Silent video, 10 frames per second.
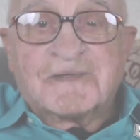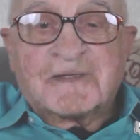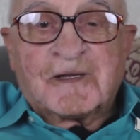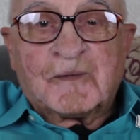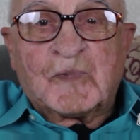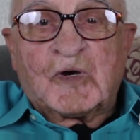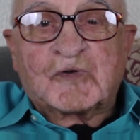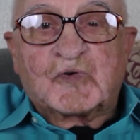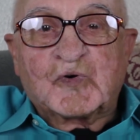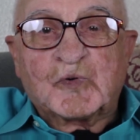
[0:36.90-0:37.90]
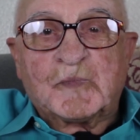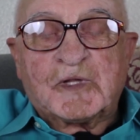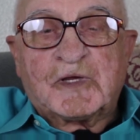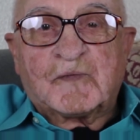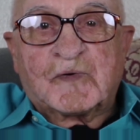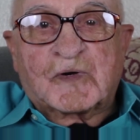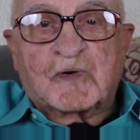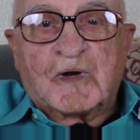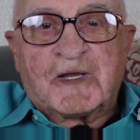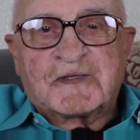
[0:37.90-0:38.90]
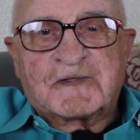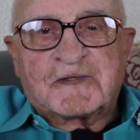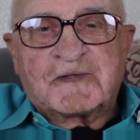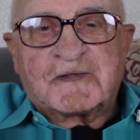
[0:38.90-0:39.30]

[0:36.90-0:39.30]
and I'm a true believer of Christ.